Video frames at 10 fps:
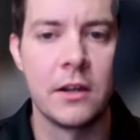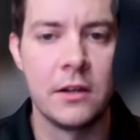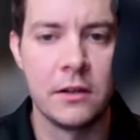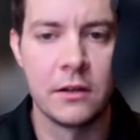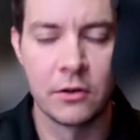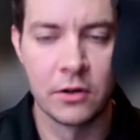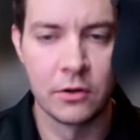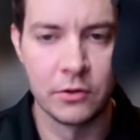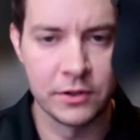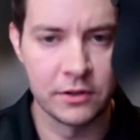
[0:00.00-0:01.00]
in
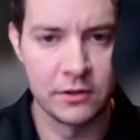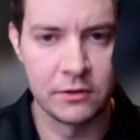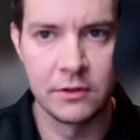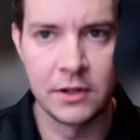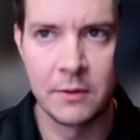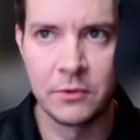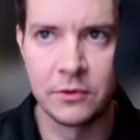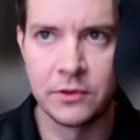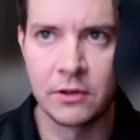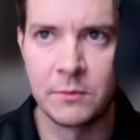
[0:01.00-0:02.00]
also to
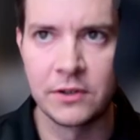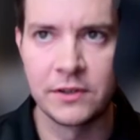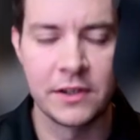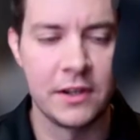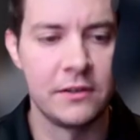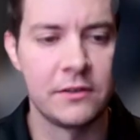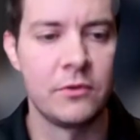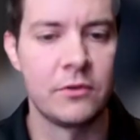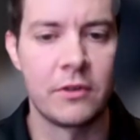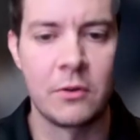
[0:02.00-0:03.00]
enable the crypto sends
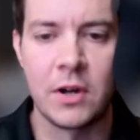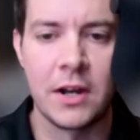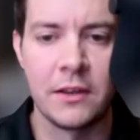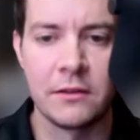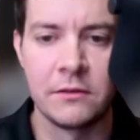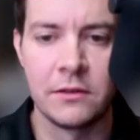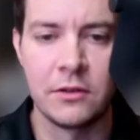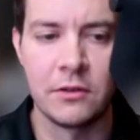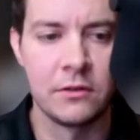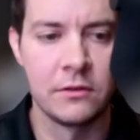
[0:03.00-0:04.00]
will require,
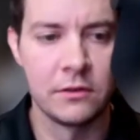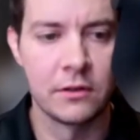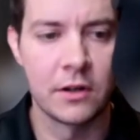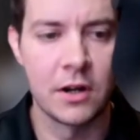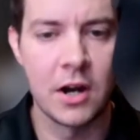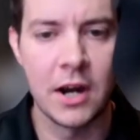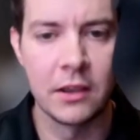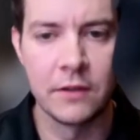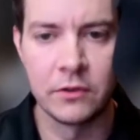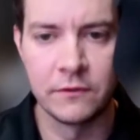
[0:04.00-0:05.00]
a high
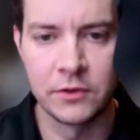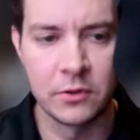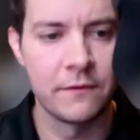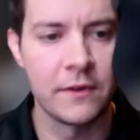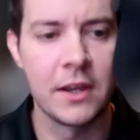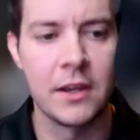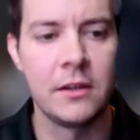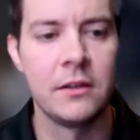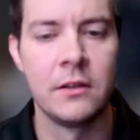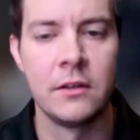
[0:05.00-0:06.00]
level of
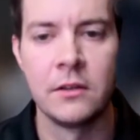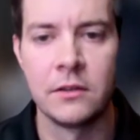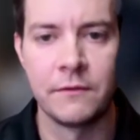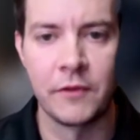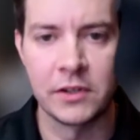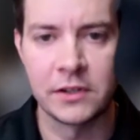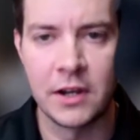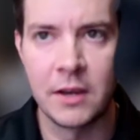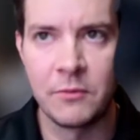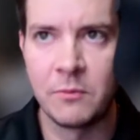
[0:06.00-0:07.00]
2FA. The first
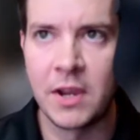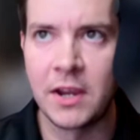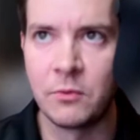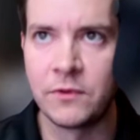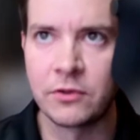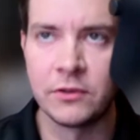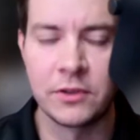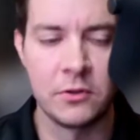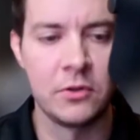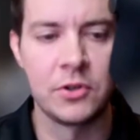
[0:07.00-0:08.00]
time you make a withdrawal
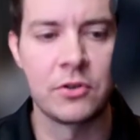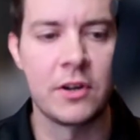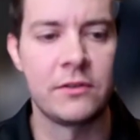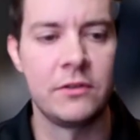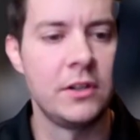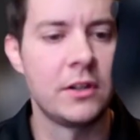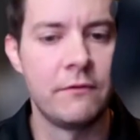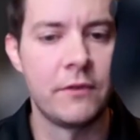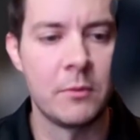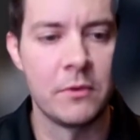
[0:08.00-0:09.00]
to a new address, you'll need to
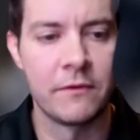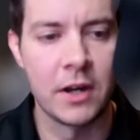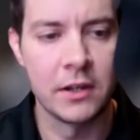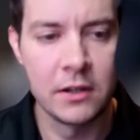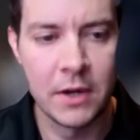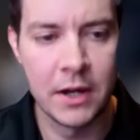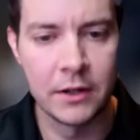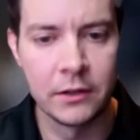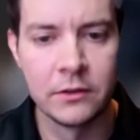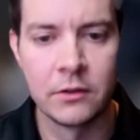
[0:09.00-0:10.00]
confirm it via
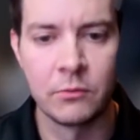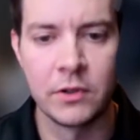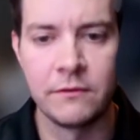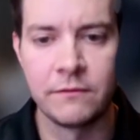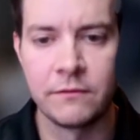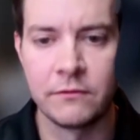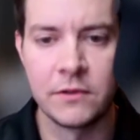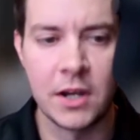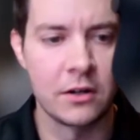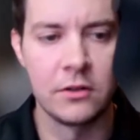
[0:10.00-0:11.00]
email. We've
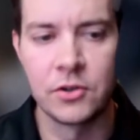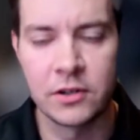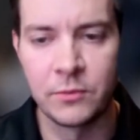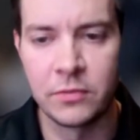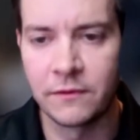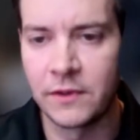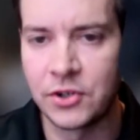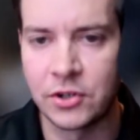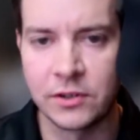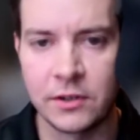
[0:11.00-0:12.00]
now got an address book
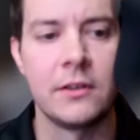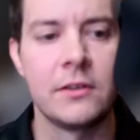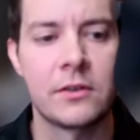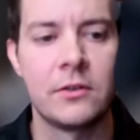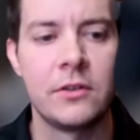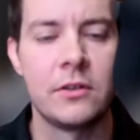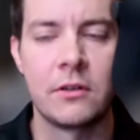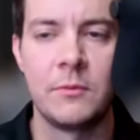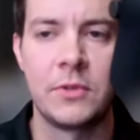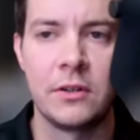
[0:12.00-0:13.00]
feature so you can store your
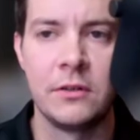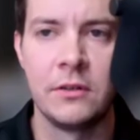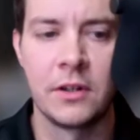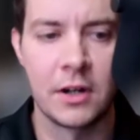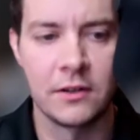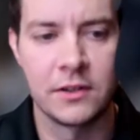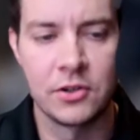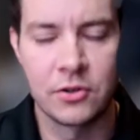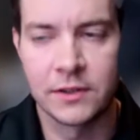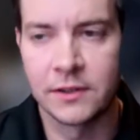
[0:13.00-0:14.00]
cryptocurrency
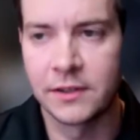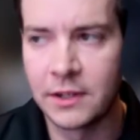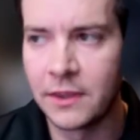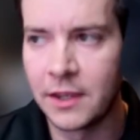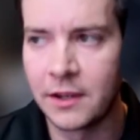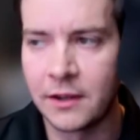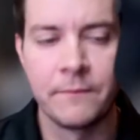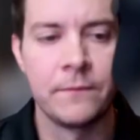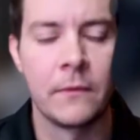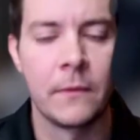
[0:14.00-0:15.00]
addresses in there